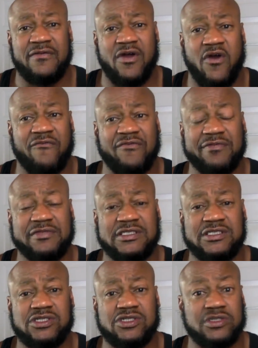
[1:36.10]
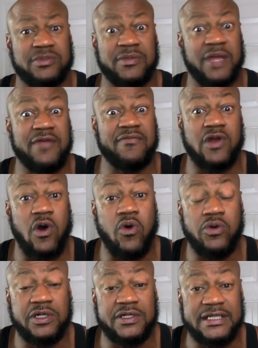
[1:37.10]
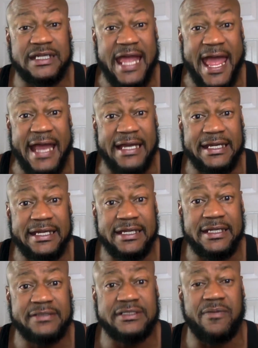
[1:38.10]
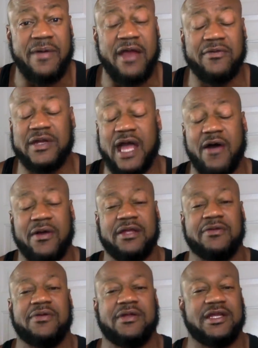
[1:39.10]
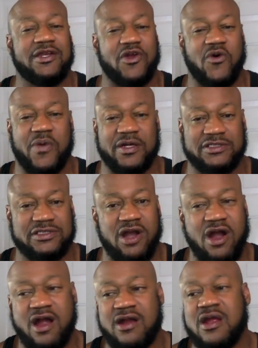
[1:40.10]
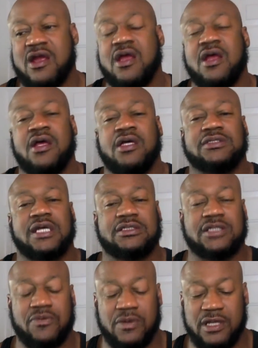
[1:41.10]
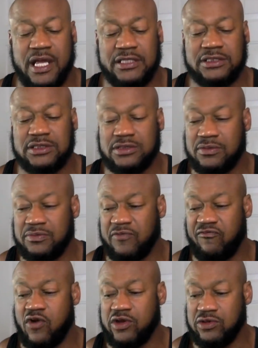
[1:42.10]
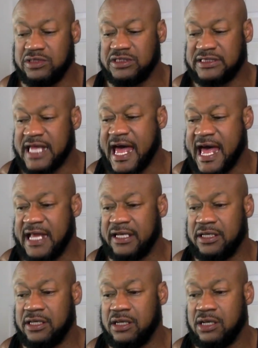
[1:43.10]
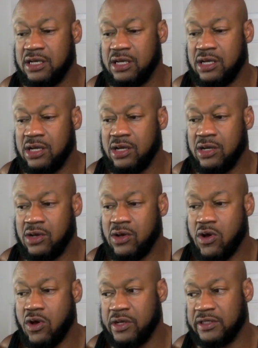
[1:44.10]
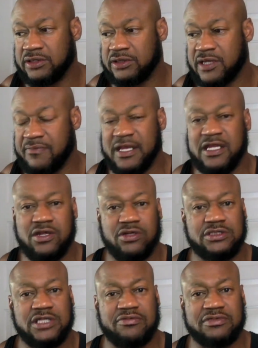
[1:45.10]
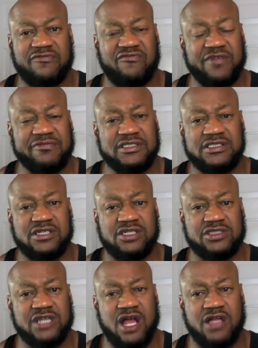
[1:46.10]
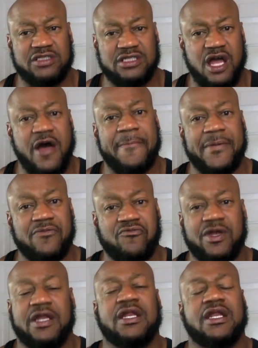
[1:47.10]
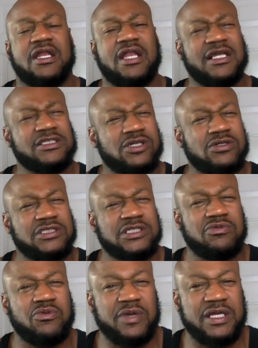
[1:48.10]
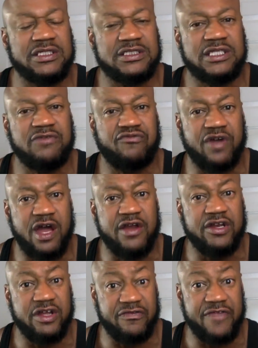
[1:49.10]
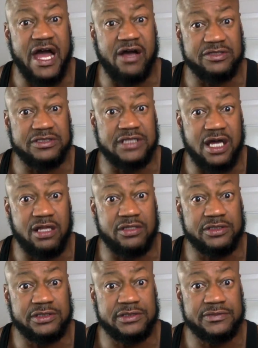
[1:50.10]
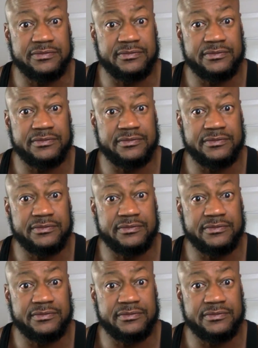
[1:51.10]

or 15 years or even older than that. He was like, well, he didn't know where to start. So I said, well, let's, before you decide on committing yourself to $1,500 and up in rent, let's go see what we can see for under $1,000.